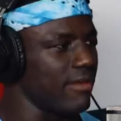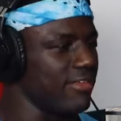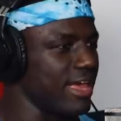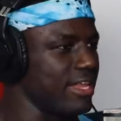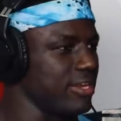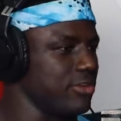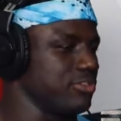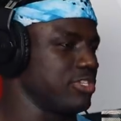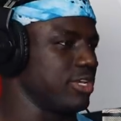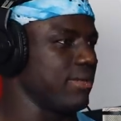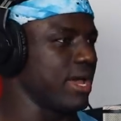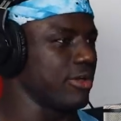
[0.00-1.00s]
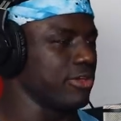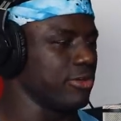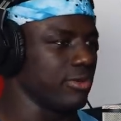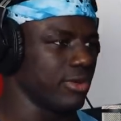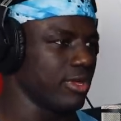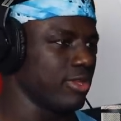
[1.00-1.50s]
have that energy about
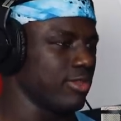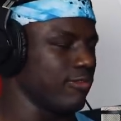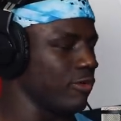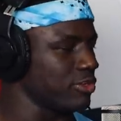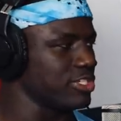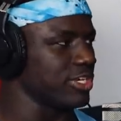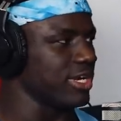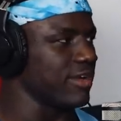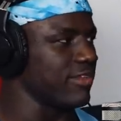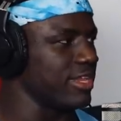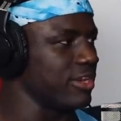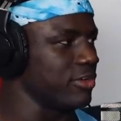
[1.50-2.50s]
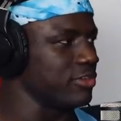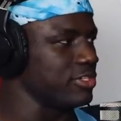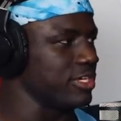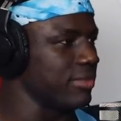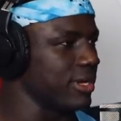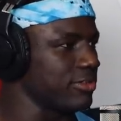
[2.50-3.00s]
you. Folks here have that
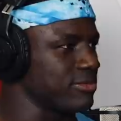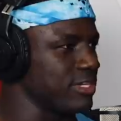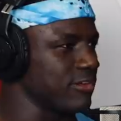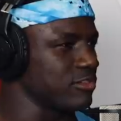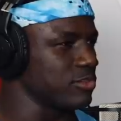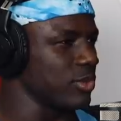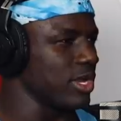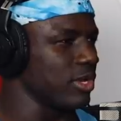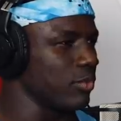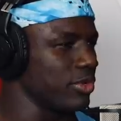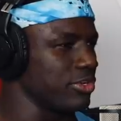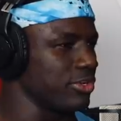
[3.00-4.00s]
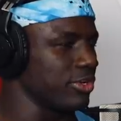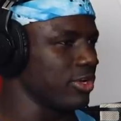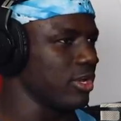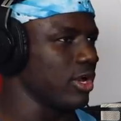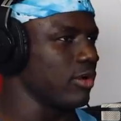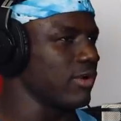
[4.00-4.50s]
energy about themselves as well. And when you're
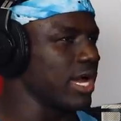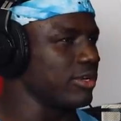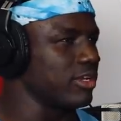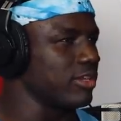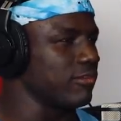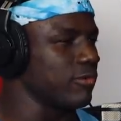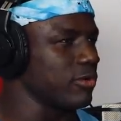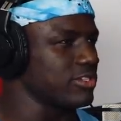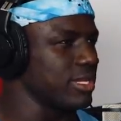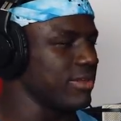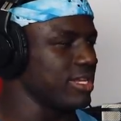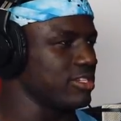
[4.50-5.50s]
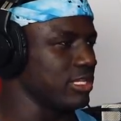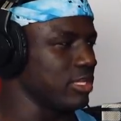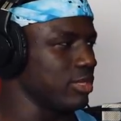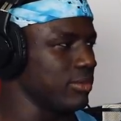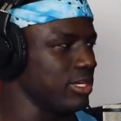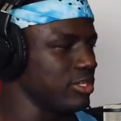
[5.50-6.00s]
around other folks, that makes it a
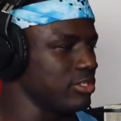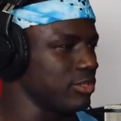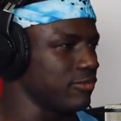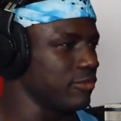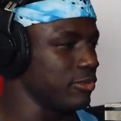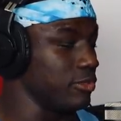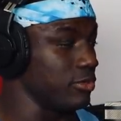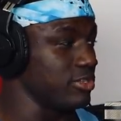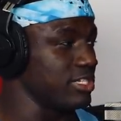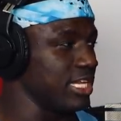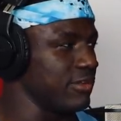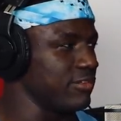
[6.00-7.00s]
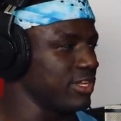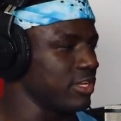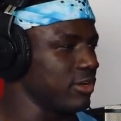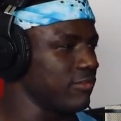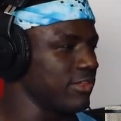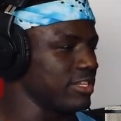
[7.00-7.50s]
little bit easier for you to stay even
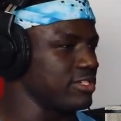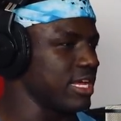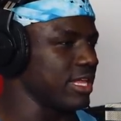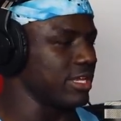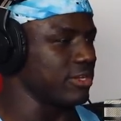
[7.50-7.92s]
keel if that's not